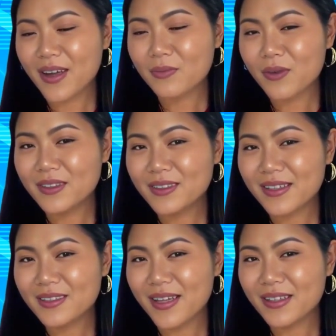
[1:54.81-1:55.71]
number
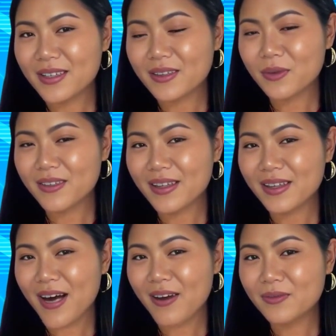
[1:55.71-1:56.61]
associated with the
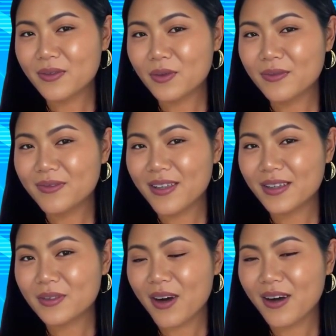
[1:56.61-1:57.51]
account through a
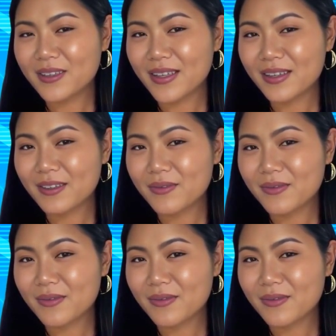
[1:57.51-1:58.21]
third party.